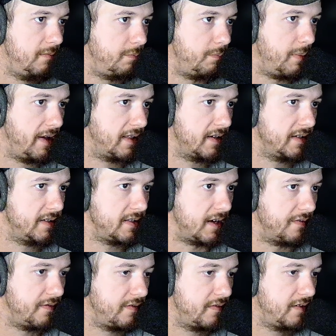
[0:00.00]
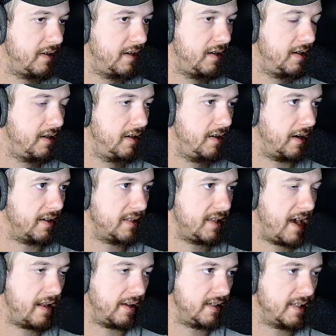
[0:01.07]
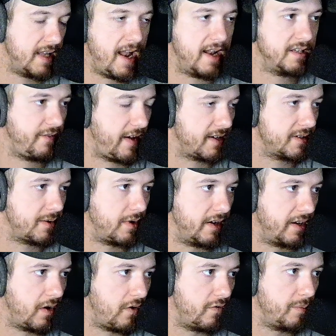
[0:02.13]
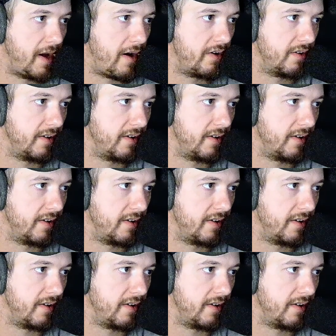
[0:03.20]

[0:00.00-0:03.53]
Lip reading: make this stuff. Unless they had like status effects that were like overpowered,